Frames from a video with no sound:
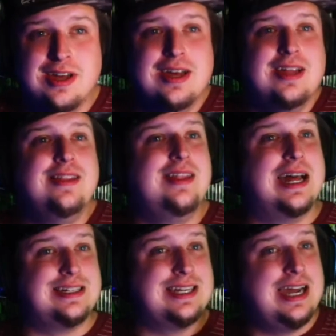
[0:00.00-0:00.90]

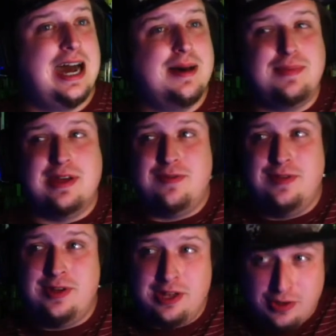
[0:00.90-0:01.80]
that's a cop that
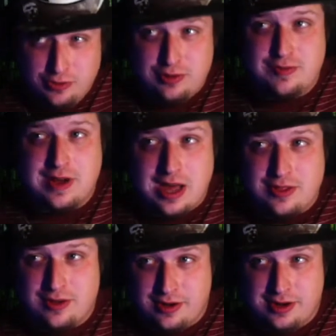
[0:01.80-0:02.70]
killed your
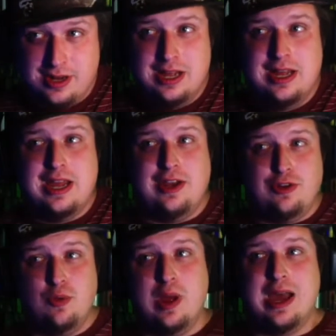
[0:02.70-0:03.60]
father, and
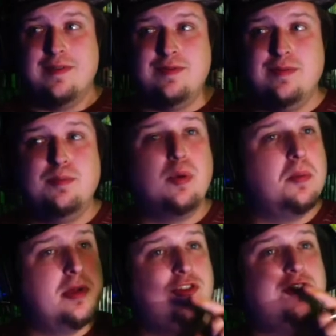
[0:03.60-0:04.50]
you have
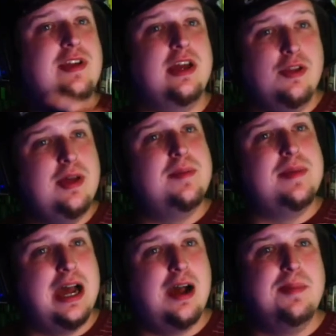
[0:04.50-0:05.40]
permission to kill him
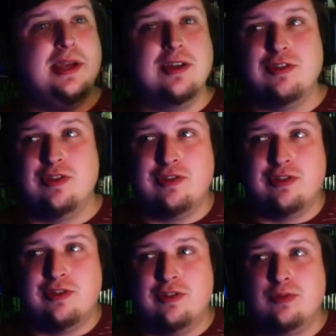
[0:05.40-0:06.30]
now because this
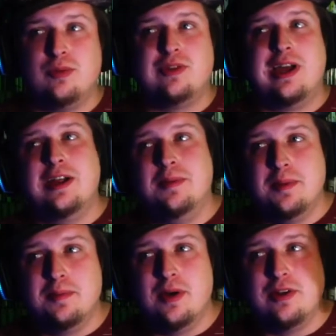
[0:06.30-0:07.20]
is his
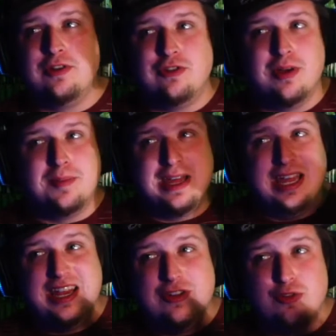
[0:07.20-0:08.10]
retirement party. So I'm
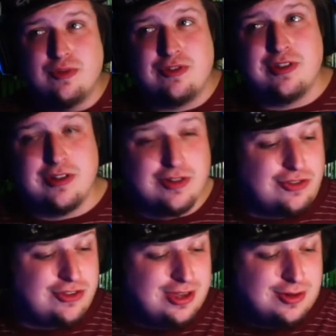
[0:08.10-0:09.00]
interested in
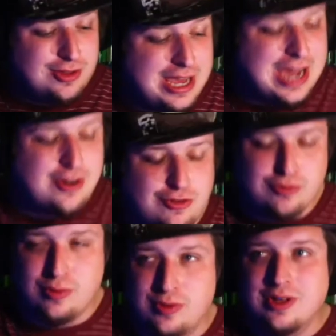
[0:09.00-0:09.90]
seeing the
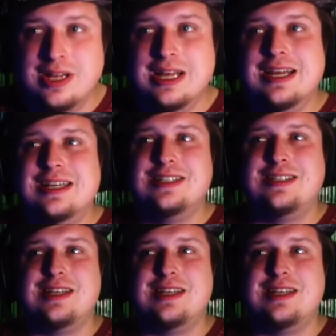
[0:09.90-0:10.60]
actual side of